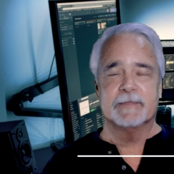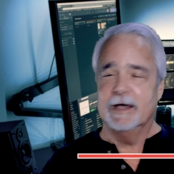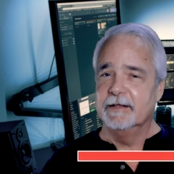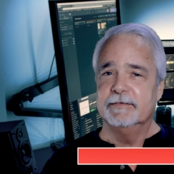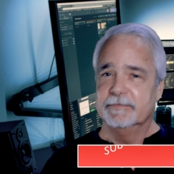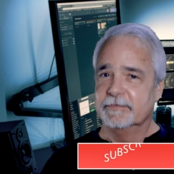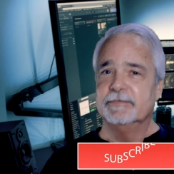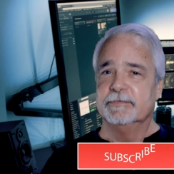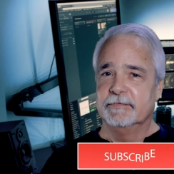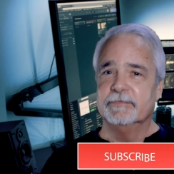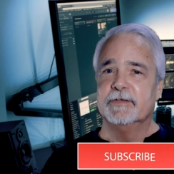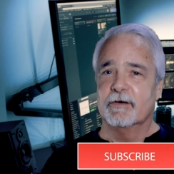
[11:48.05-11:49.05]
And
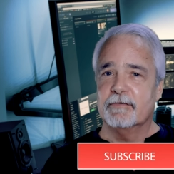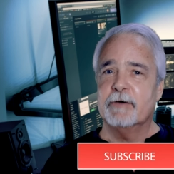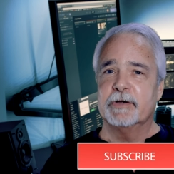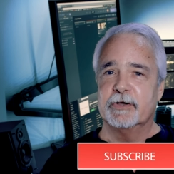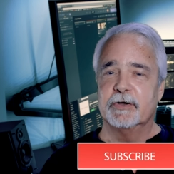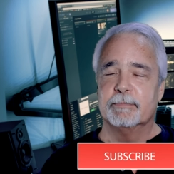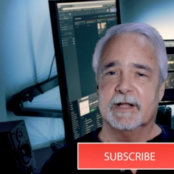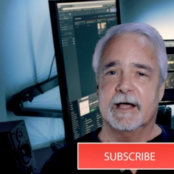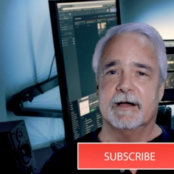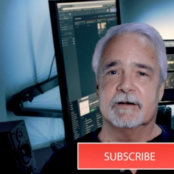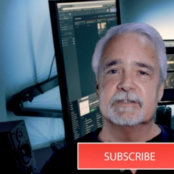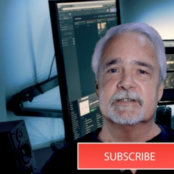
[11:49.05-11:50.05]
they're very good
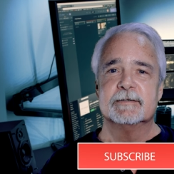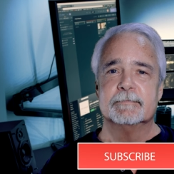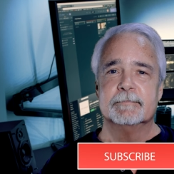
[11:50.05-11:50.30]
players.